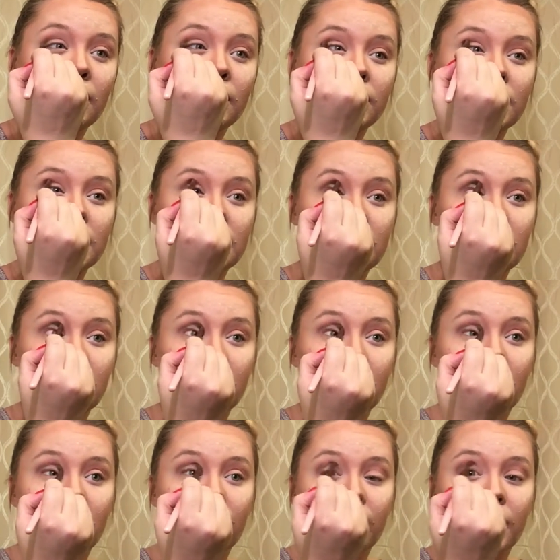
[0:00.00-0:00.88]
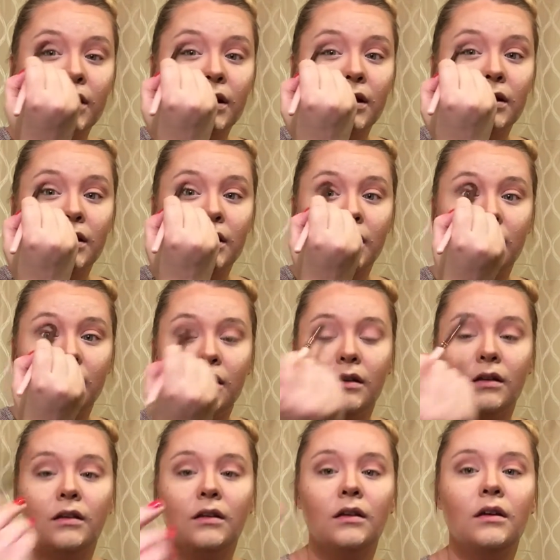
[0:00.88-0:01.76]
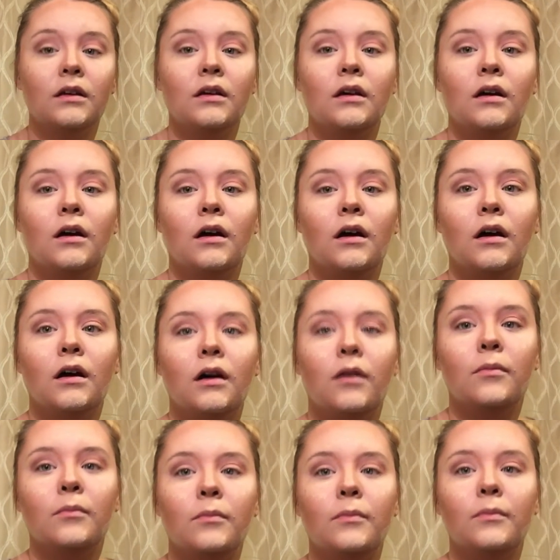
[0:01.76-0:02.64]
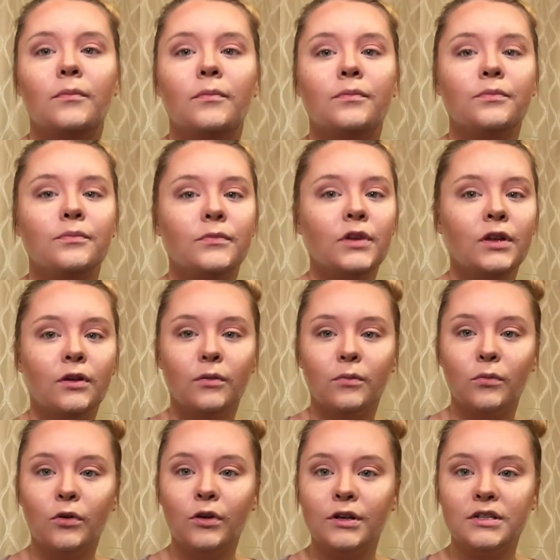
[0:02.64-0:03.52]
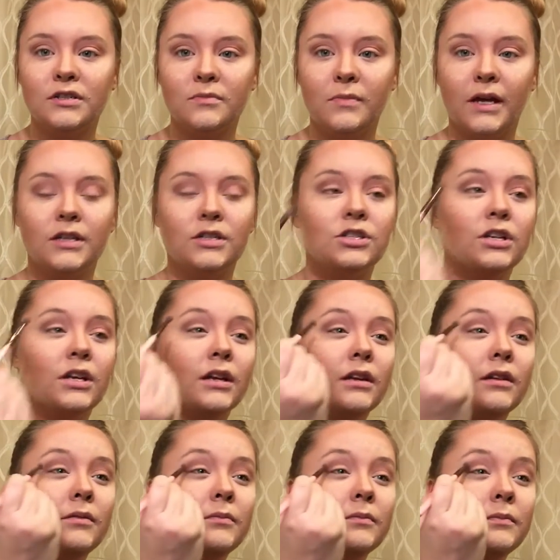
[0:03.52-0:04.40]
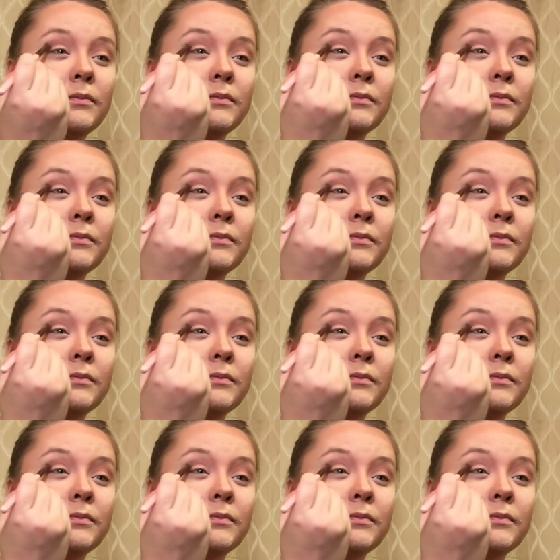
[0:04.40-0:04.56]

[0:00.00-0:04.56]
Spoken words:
just to give it a little, you know, more dimension.